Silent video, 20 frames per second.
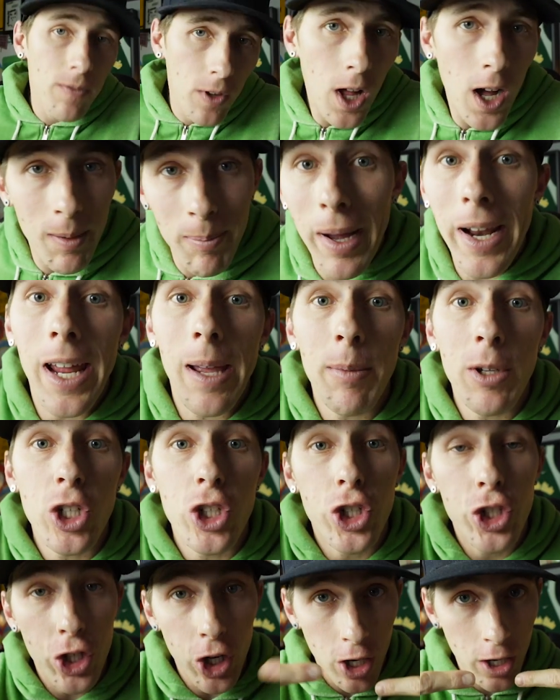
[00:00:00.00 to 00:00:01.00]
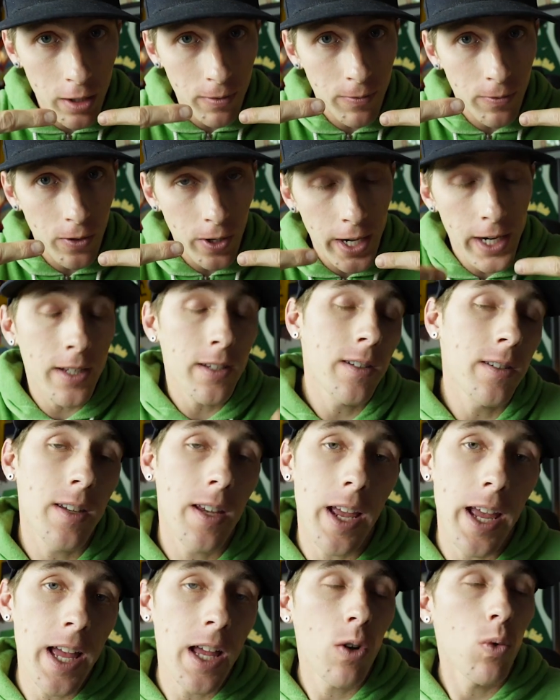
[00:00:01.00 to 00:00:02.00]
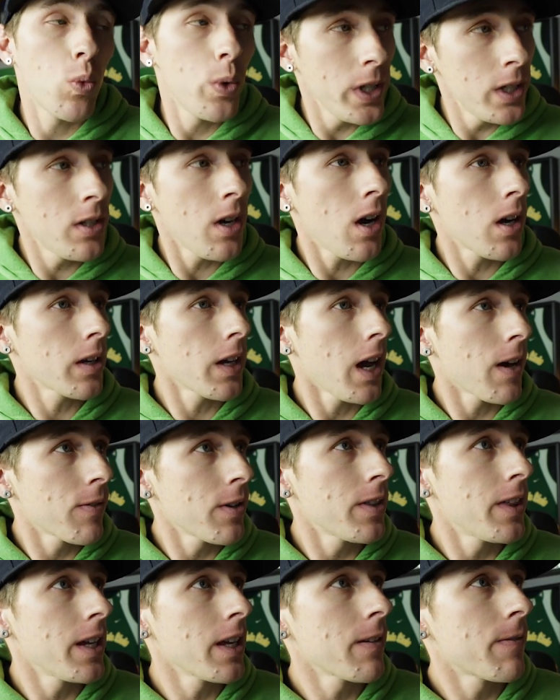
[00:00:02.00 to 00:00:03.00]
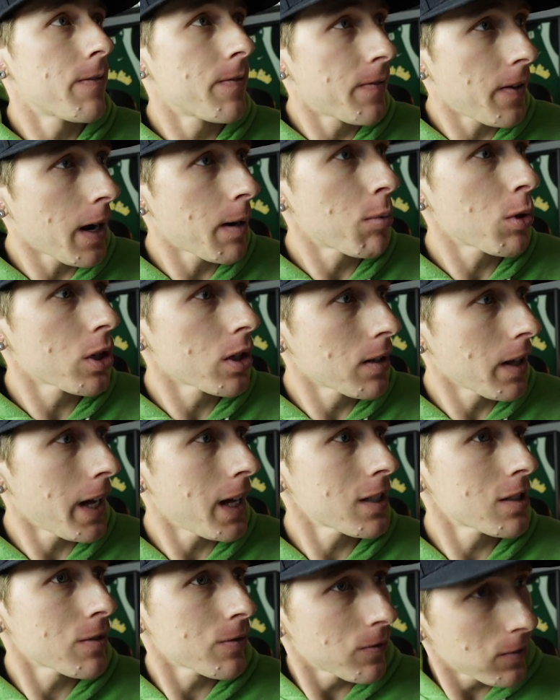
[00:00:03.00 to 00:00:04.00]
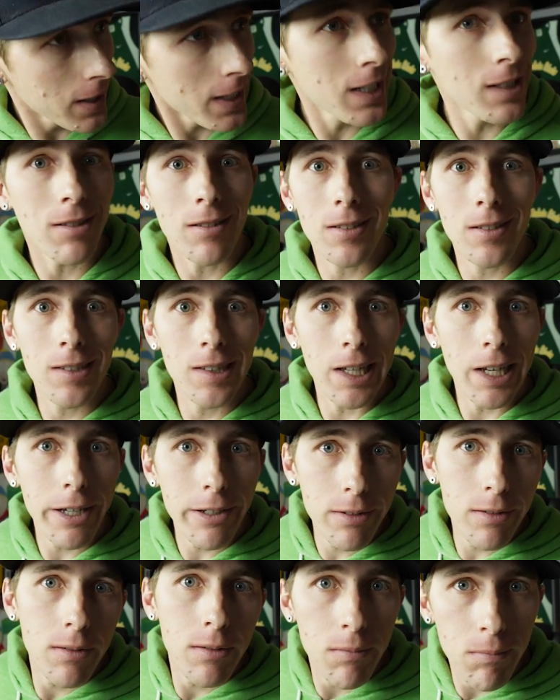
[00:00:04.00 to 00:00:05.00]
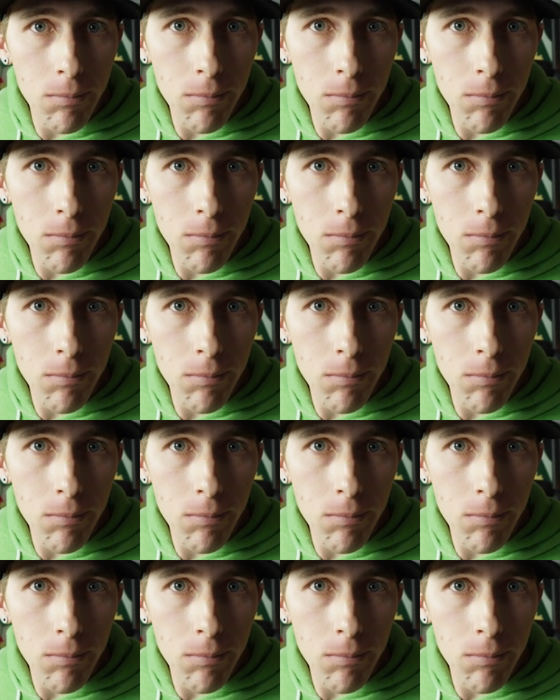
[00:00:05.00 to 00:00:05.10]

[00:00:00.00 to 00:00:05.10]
Vault Vlog. My name is Shawn Francis, and we talk everything fiberglass flicking sticks.